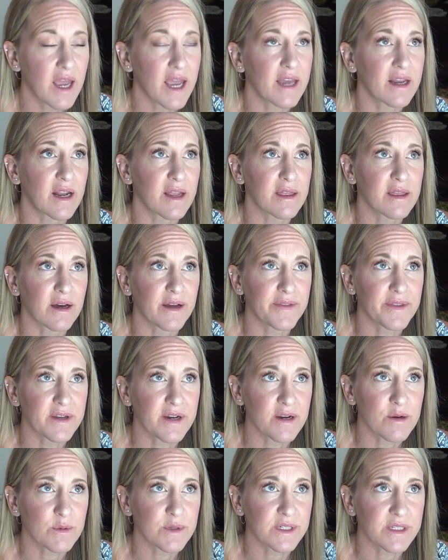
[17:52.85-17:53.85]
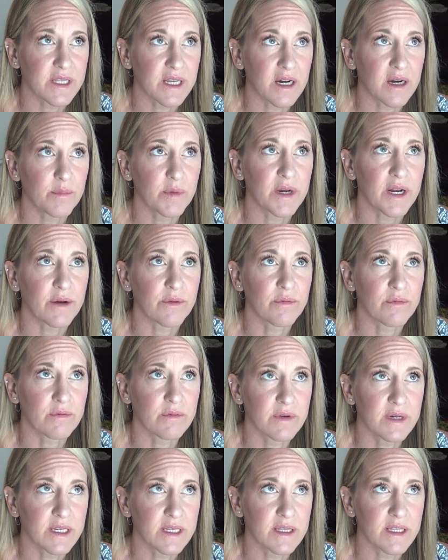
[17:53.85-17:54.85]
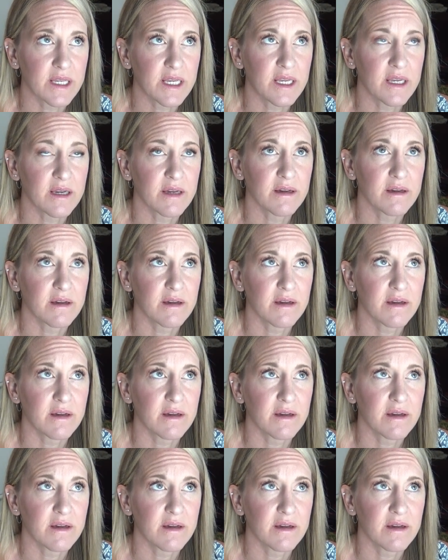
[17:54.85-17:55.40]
and I thought that I was there, but I really